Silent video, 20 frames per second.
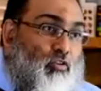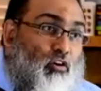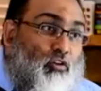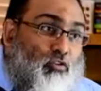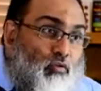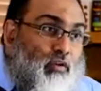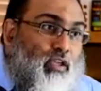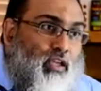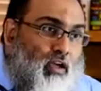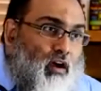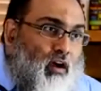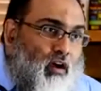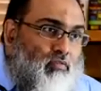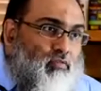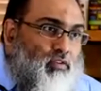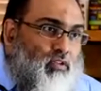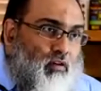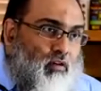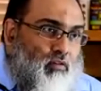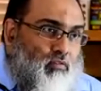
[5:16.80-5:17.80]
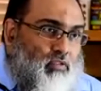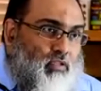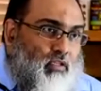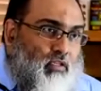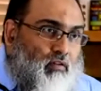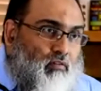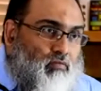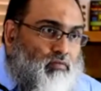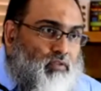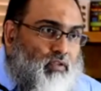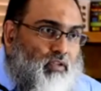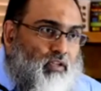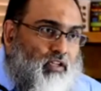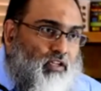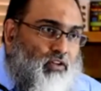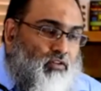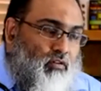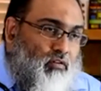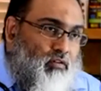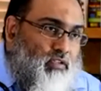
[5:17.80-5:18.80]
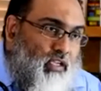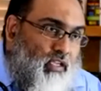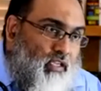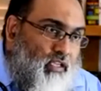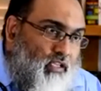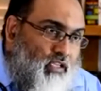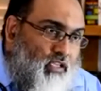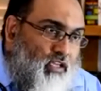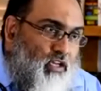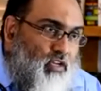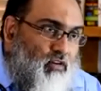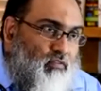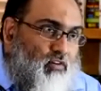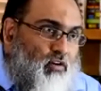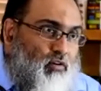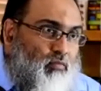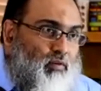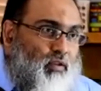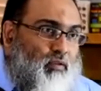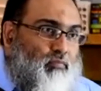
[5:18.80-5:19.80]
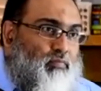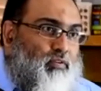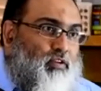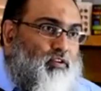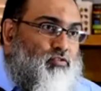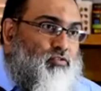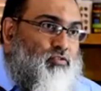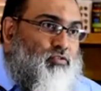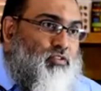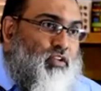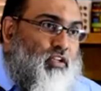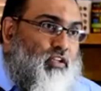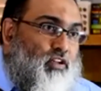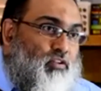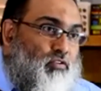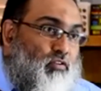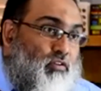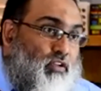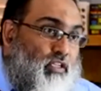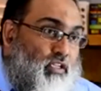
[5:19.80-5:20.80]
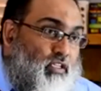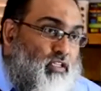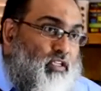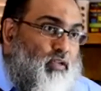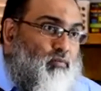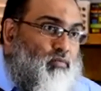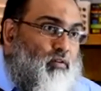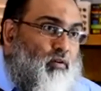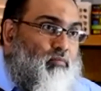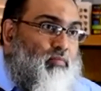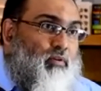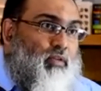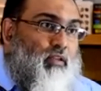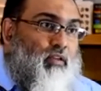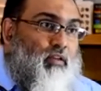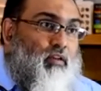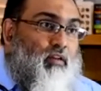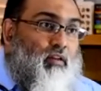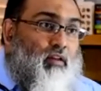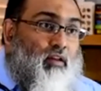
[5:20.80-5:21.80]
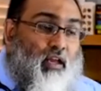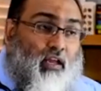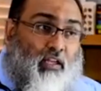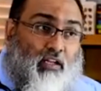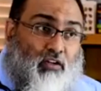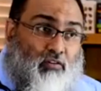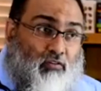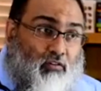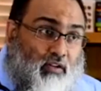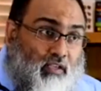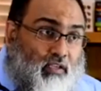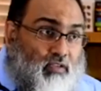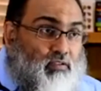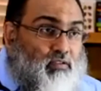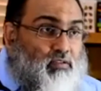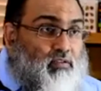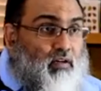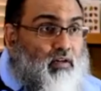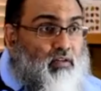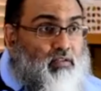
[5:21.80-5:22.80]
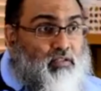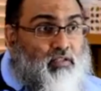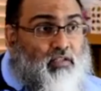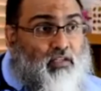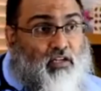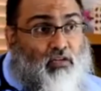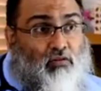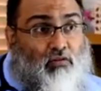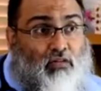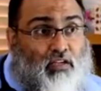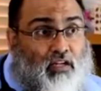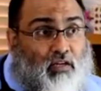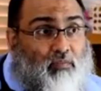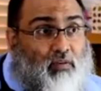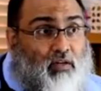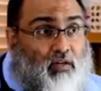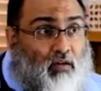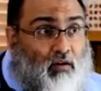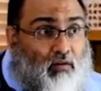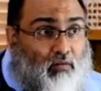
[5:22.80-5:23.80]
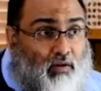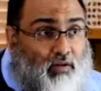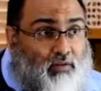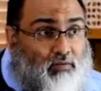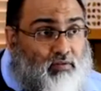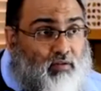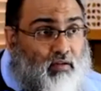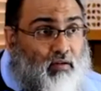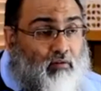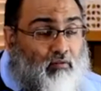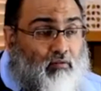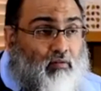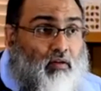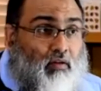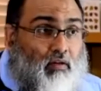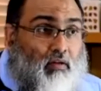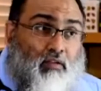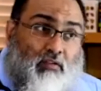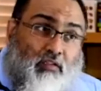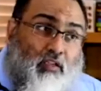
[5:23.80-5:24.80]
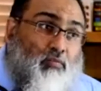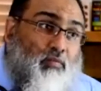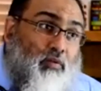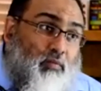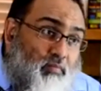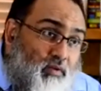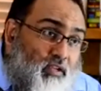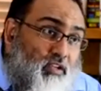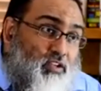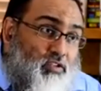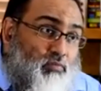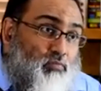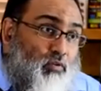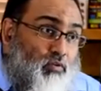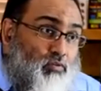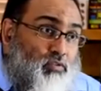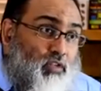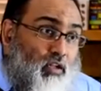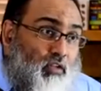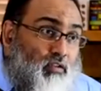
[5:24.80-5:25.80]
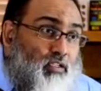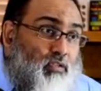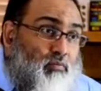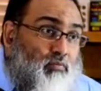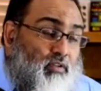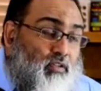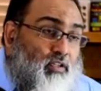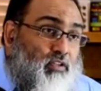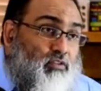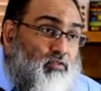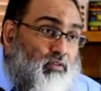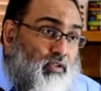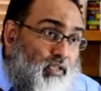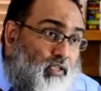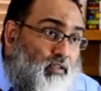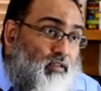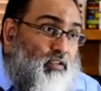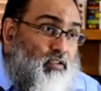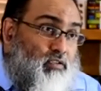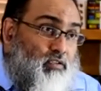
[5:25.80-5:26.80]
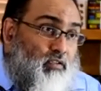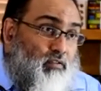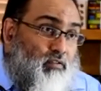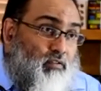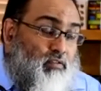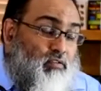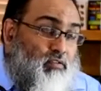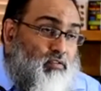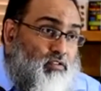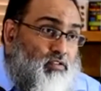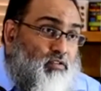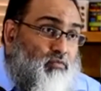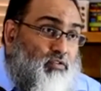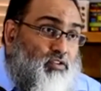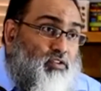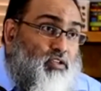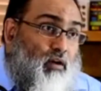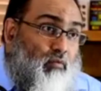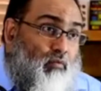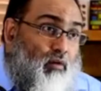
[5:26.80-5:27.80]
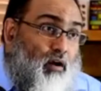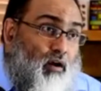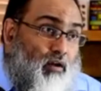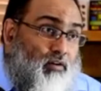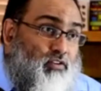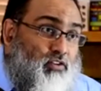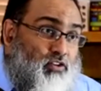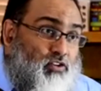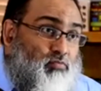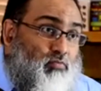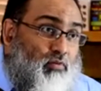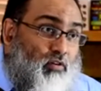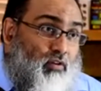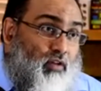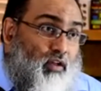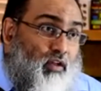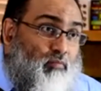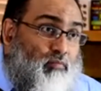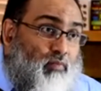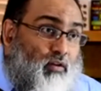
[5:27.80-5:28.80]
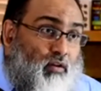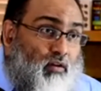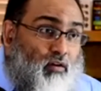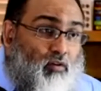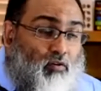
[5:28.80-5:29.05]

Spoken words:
not looking after ourselves, and in not taking care of our blood pressures, and in not eating properly, and in not exercising, and in not keeping our weights down, that we predisposed ultimately to get these illnesses in which our arteries block up,